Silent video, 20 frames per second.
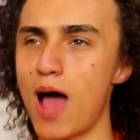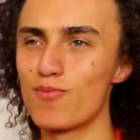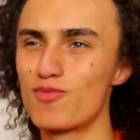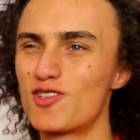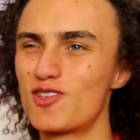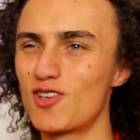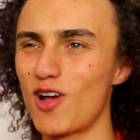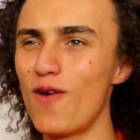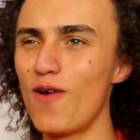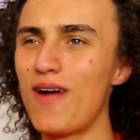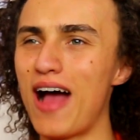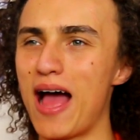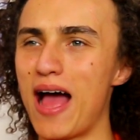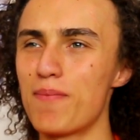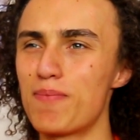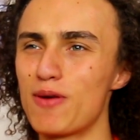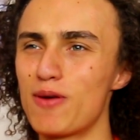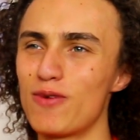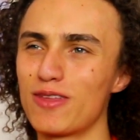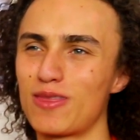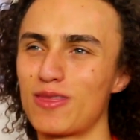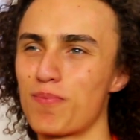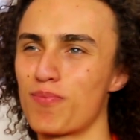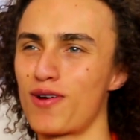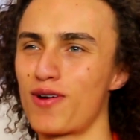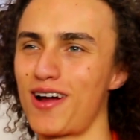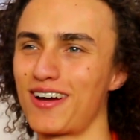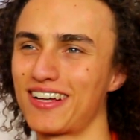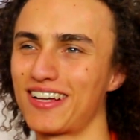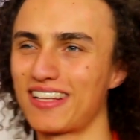I'm so happy with the
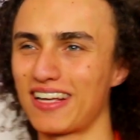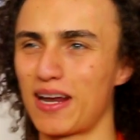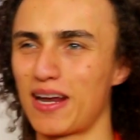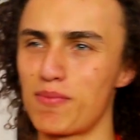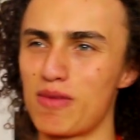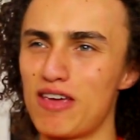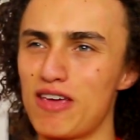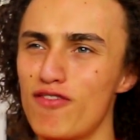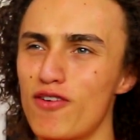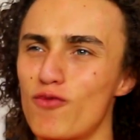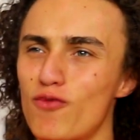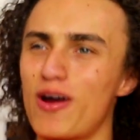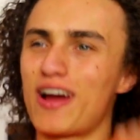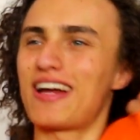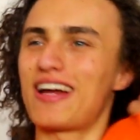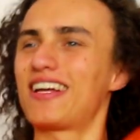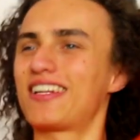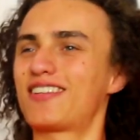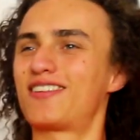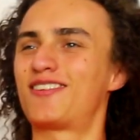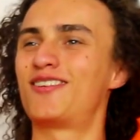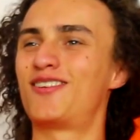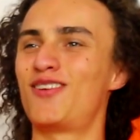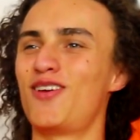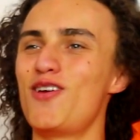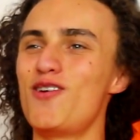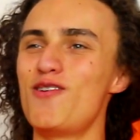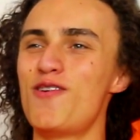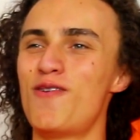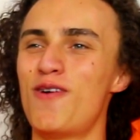product that I'm even wearing
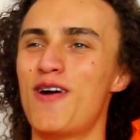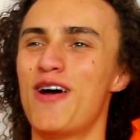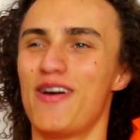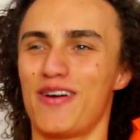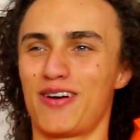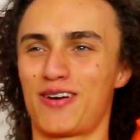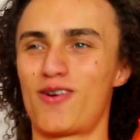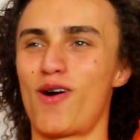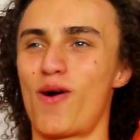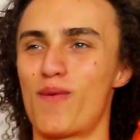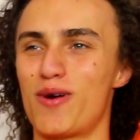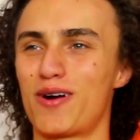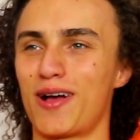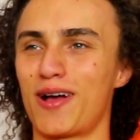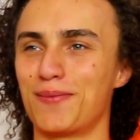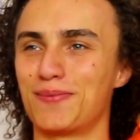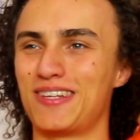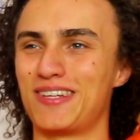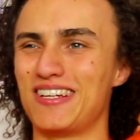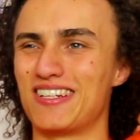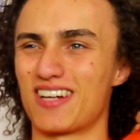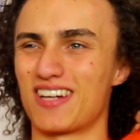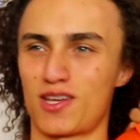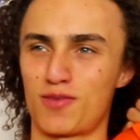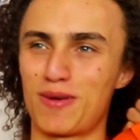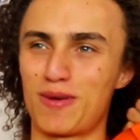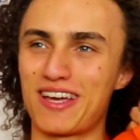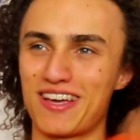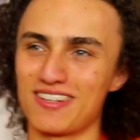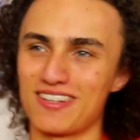two Kwebbelkop
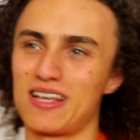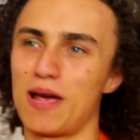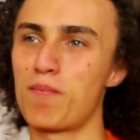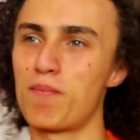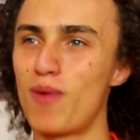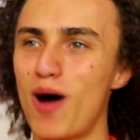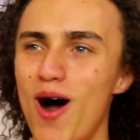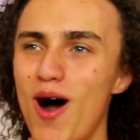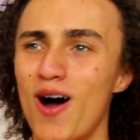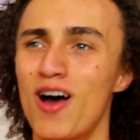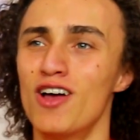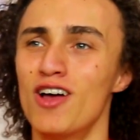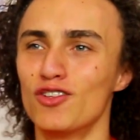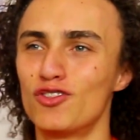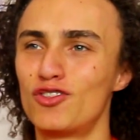t-shirts because I bought